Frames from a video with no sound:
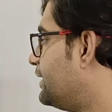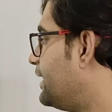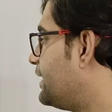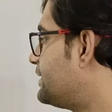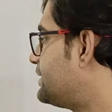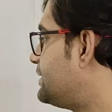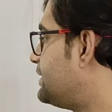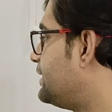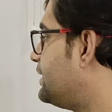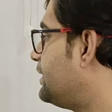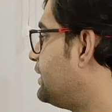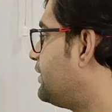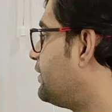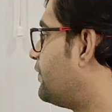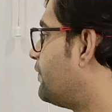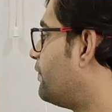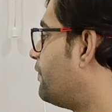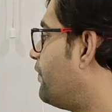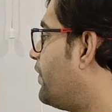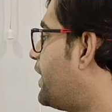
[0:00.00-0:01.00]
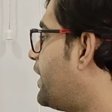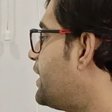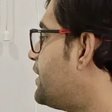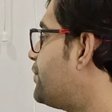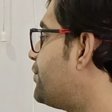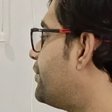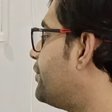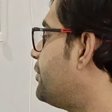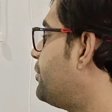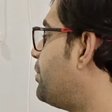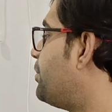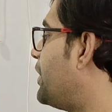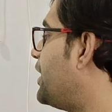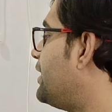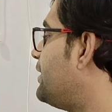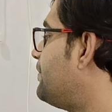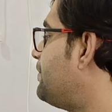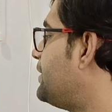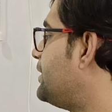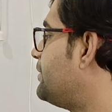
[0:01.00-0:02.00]
Let's see, why don't
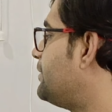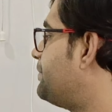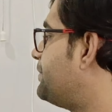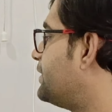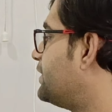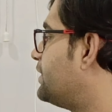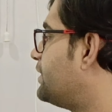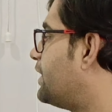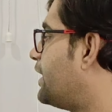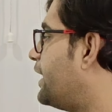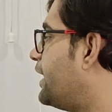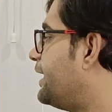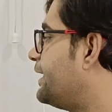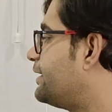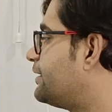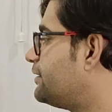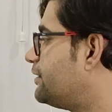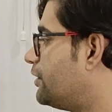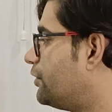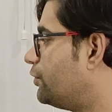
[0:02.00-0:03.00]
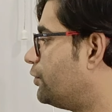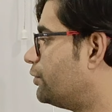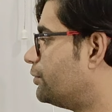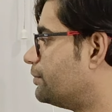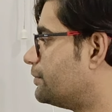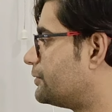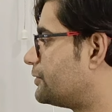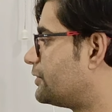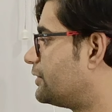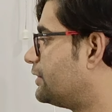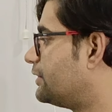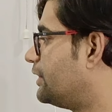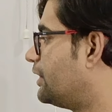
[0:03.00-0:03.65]
many people like gnomes?